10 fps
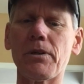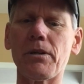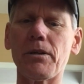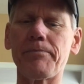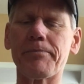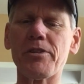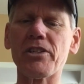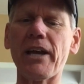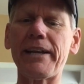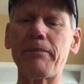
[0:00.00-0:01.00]
um,
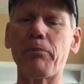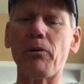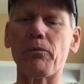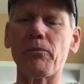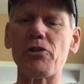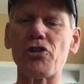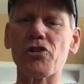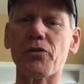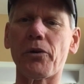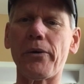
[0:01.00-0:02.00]
sliding bolt which you
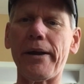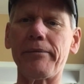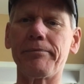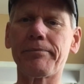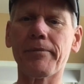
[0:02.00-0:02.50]
screw in.